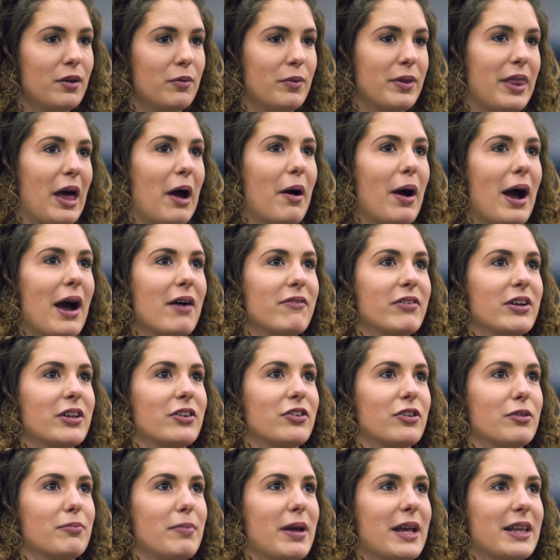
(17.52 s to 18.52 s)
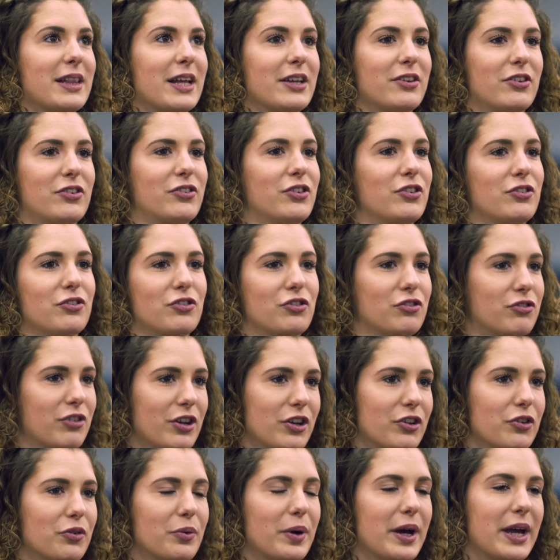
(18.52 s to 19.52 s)
without having to make that decision
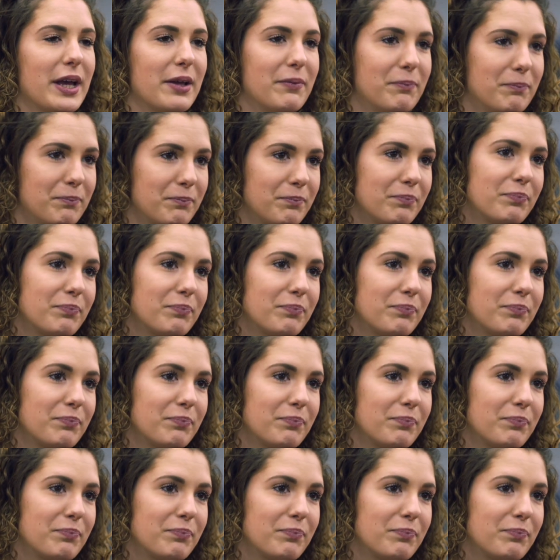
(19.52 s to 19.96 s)
straight away.